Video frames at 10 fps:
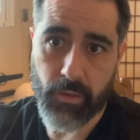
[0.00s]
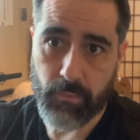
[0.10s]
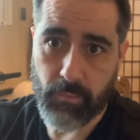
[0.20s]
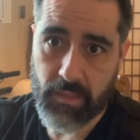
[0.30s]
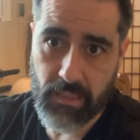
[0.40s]

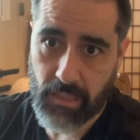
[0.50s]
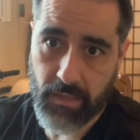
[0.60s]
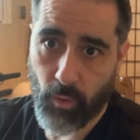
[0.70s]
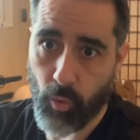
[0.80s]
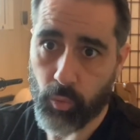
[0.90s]

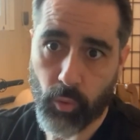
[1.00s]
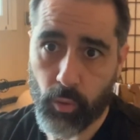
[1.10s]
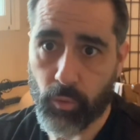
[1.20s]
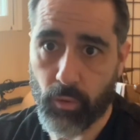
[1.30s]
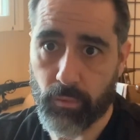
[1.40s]
basically
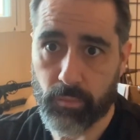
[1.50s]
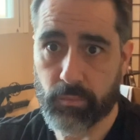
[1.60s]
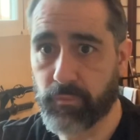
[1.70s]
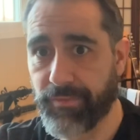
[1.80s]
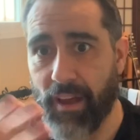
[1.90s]
all
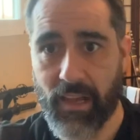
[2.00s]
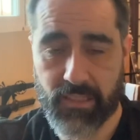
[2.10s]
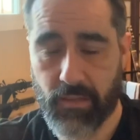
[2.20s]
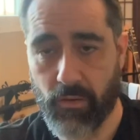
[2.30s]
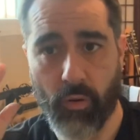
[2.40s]

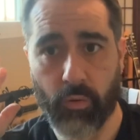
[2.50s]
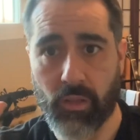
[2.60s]
fast, you know,